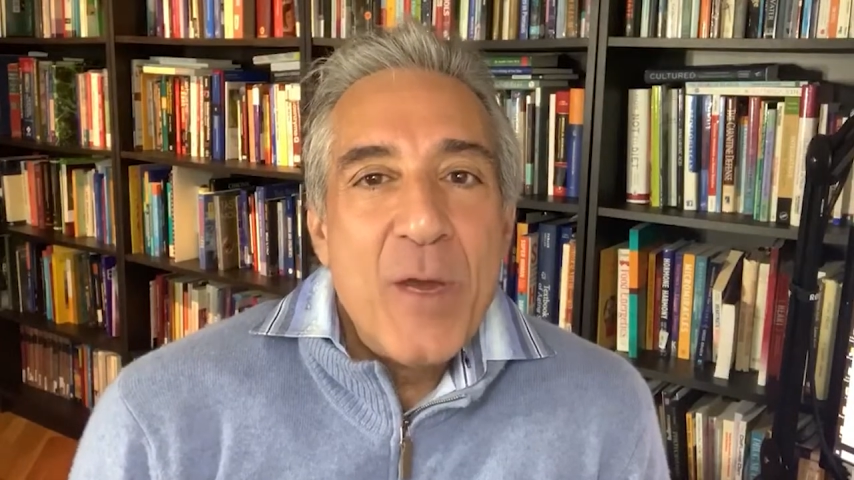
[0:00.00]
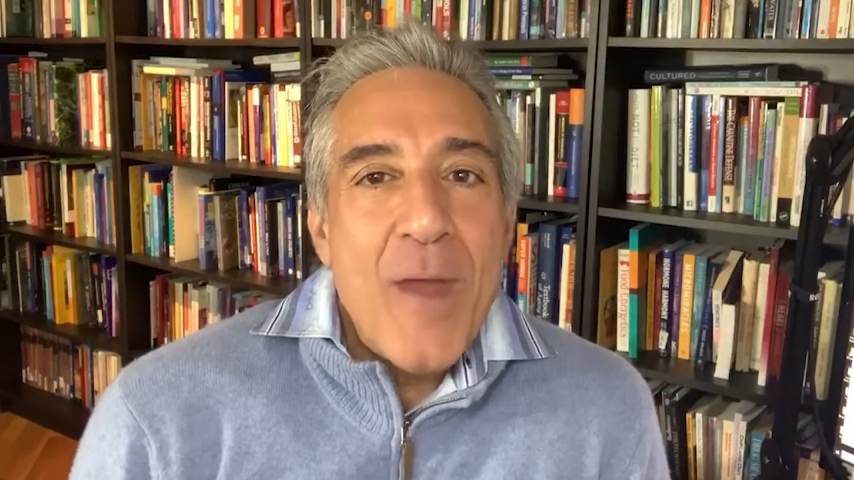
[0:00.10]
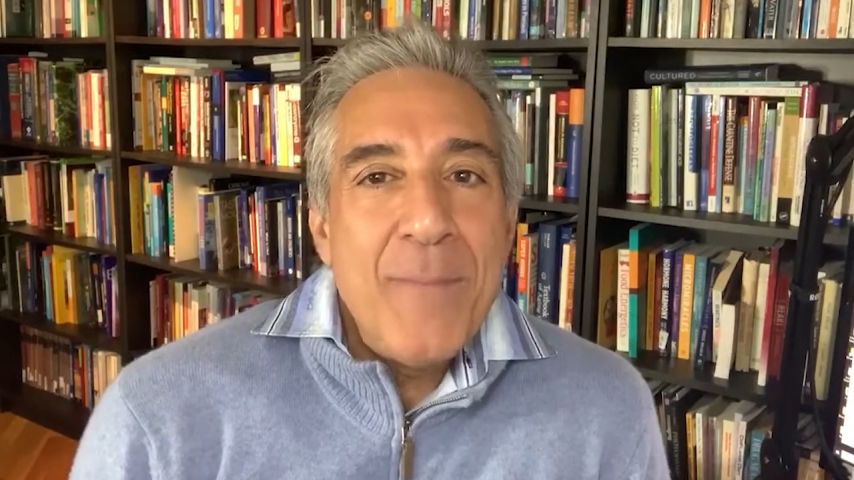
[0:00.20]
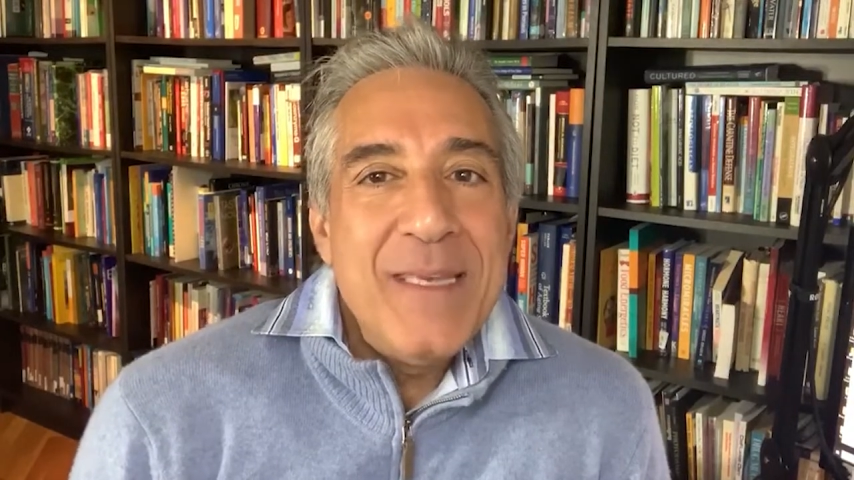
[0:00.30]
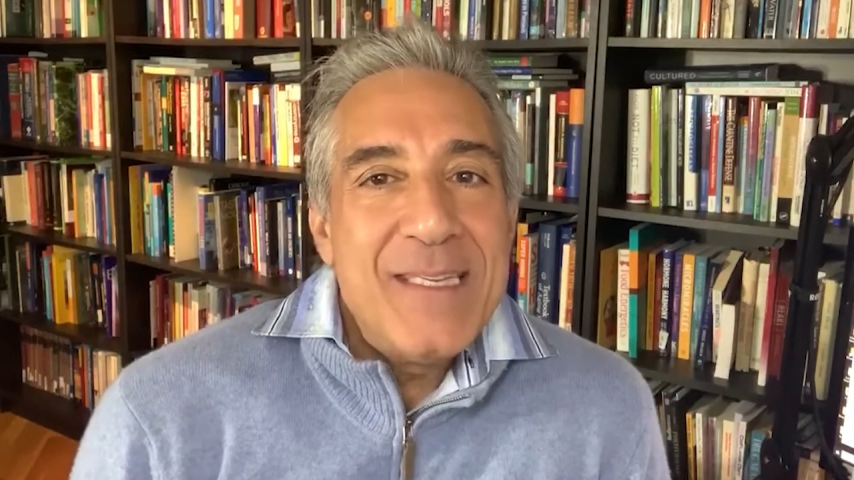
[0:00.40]
or
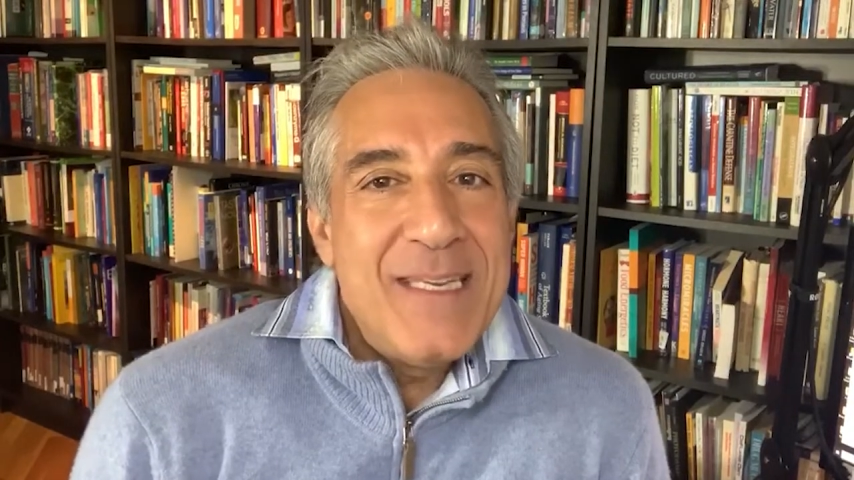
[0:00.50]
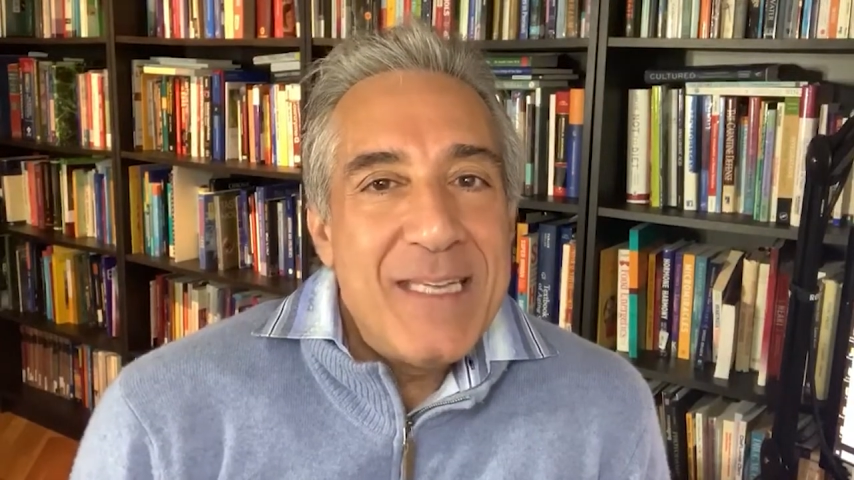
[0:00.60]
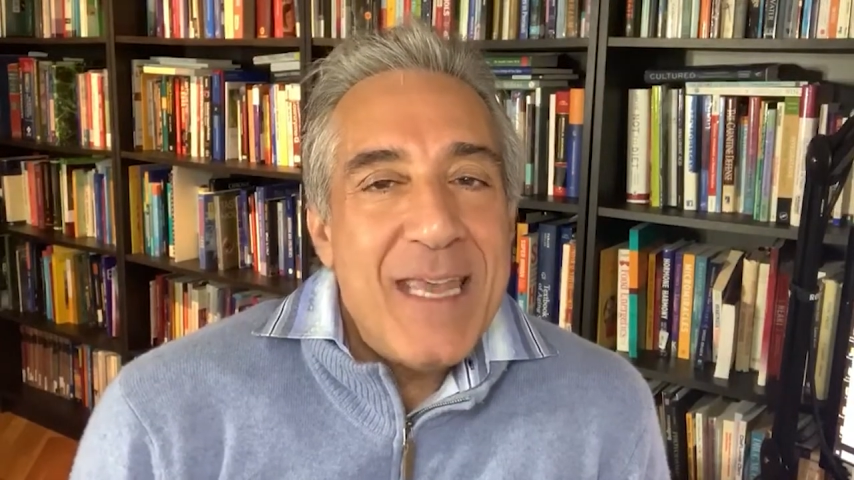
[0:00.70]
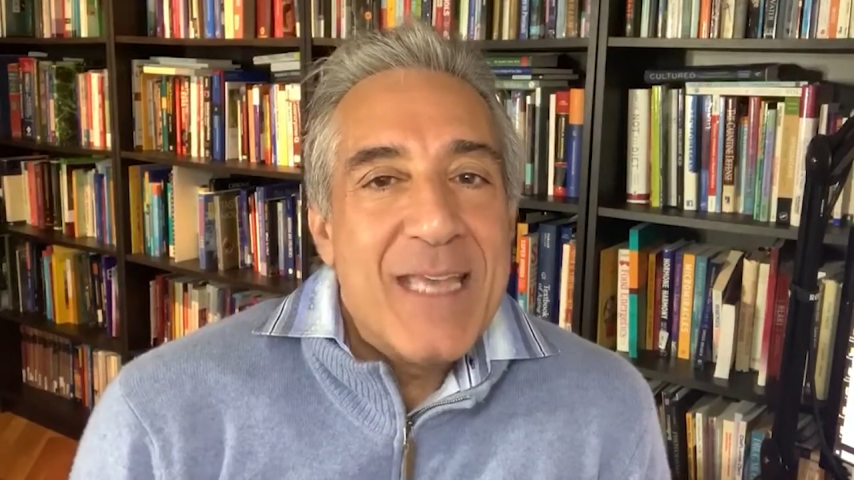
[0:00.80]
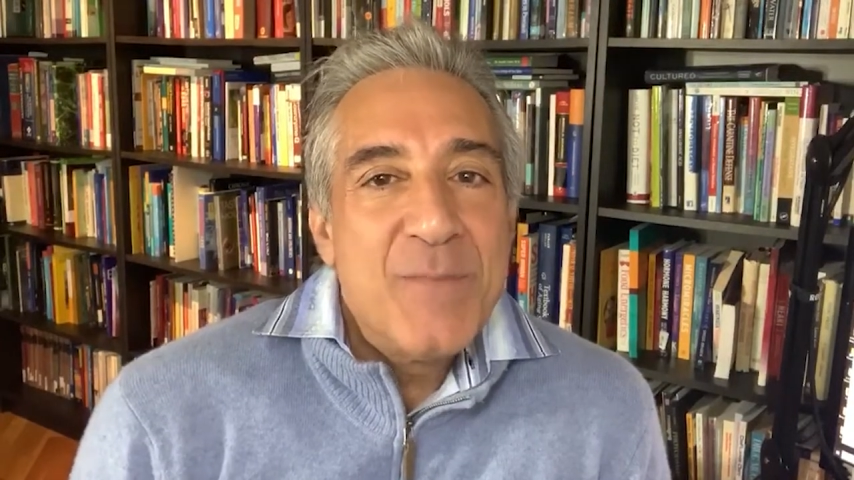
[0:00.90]

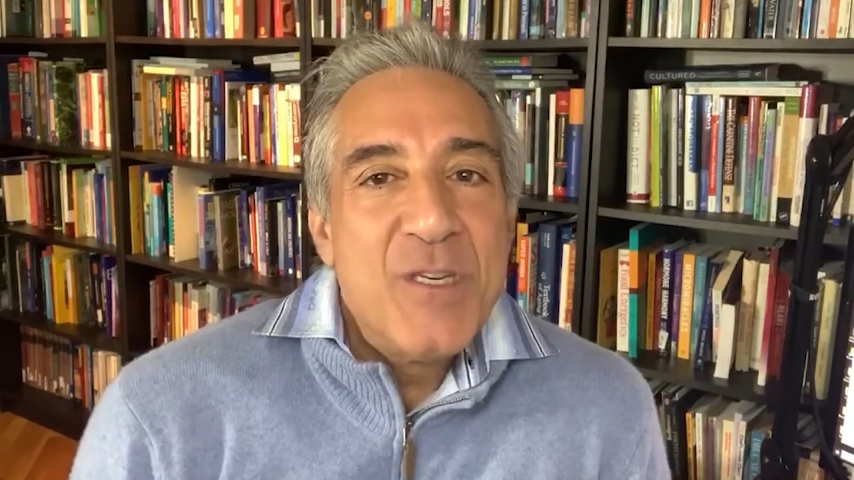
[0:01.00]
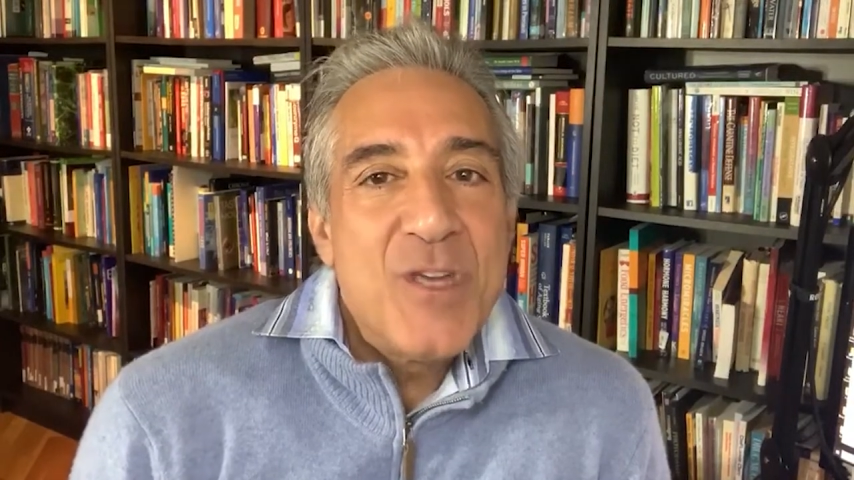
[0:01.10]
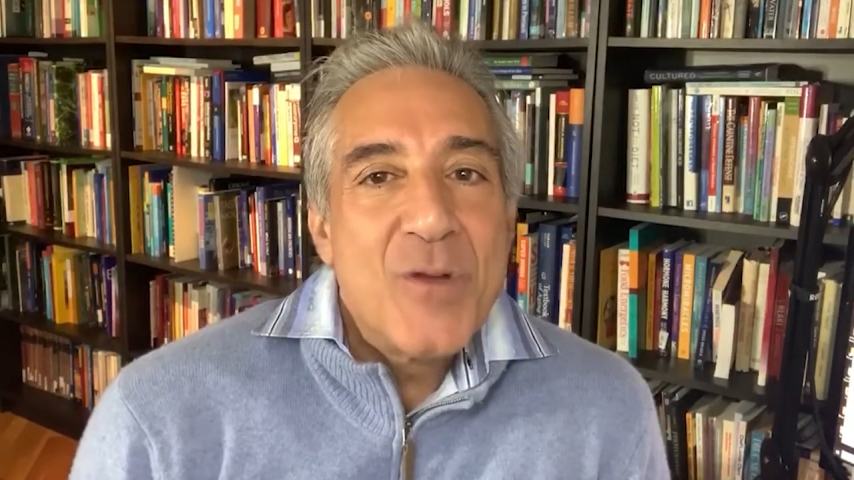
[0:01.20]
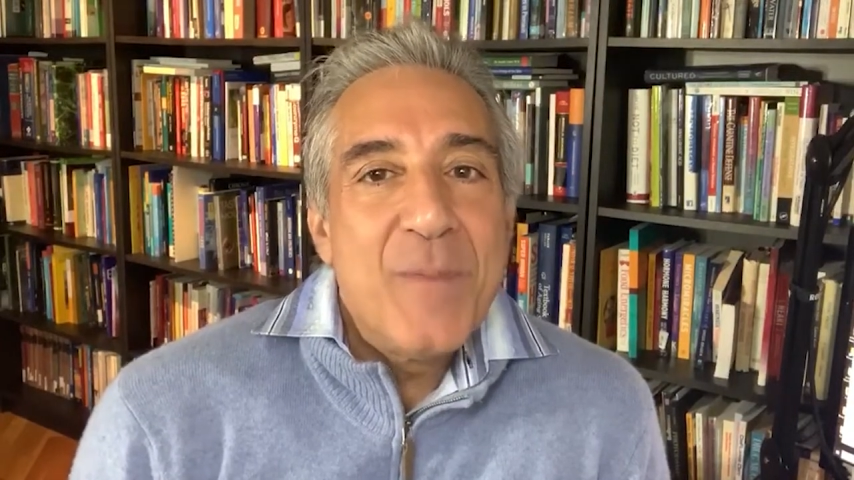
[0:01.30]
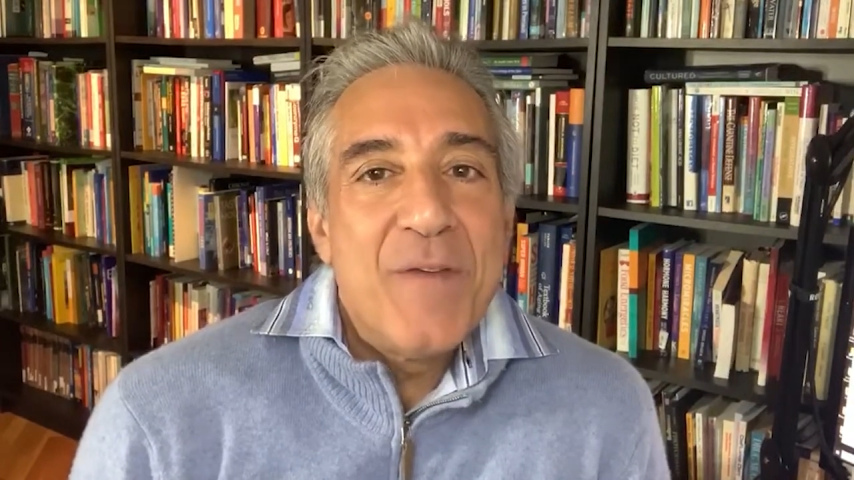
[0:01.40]
MBCT, has been
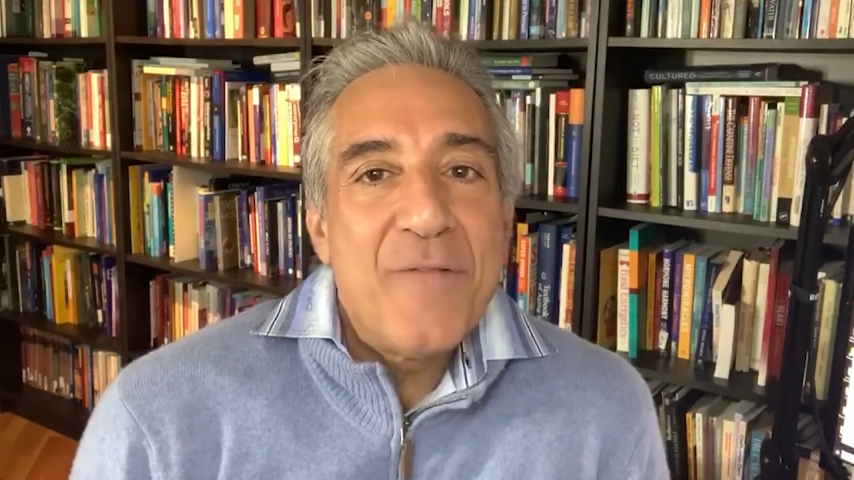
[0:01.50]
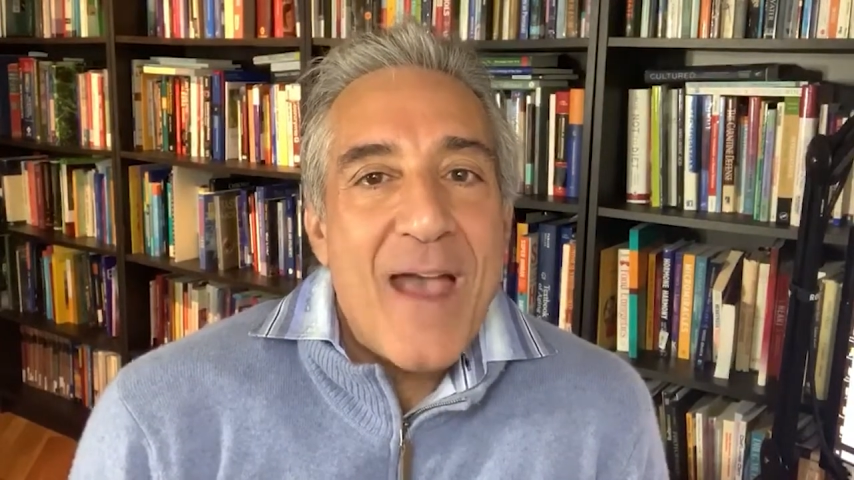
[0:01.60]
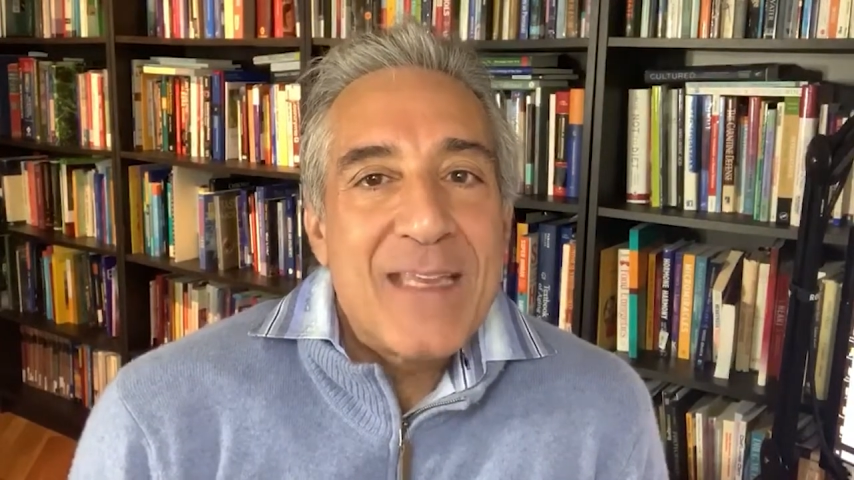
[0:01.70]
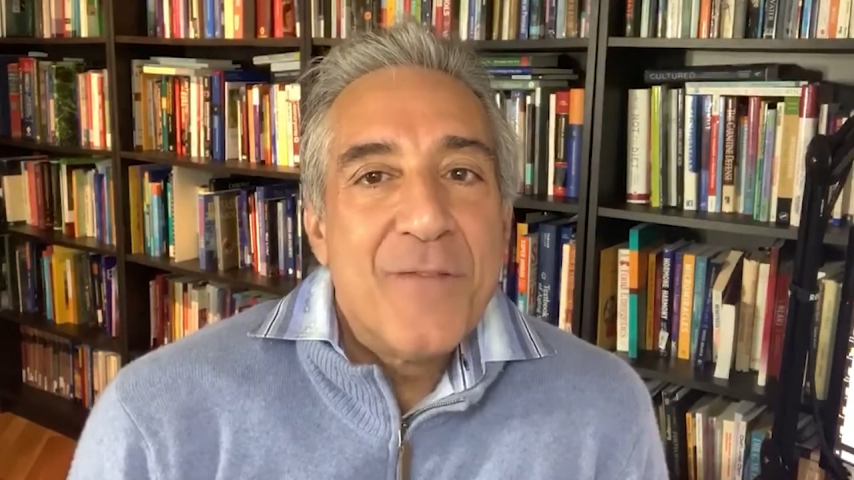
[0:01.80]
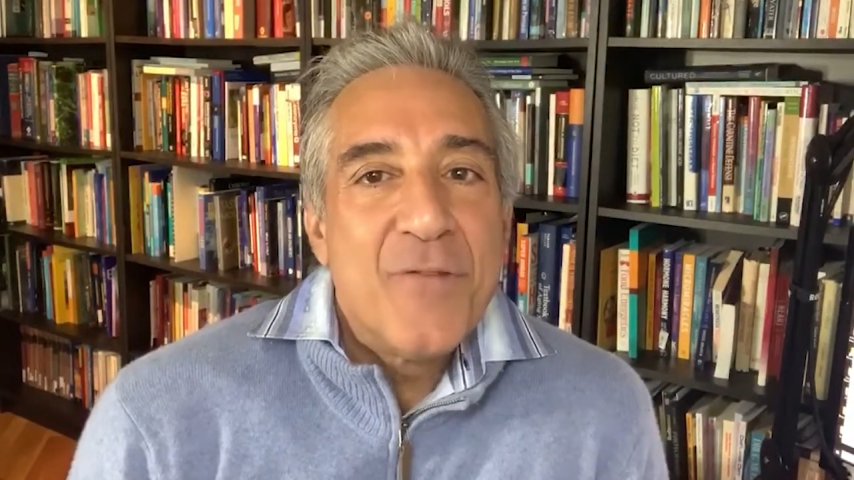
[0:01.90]
shown to be
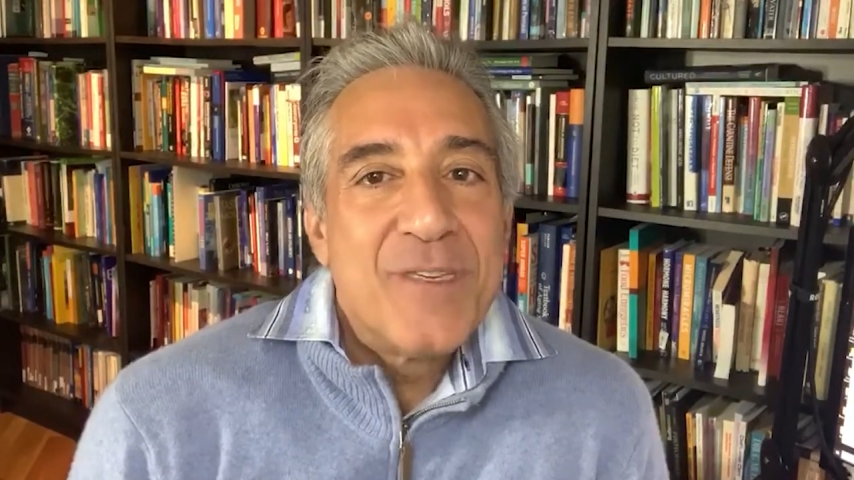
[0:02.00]
effective for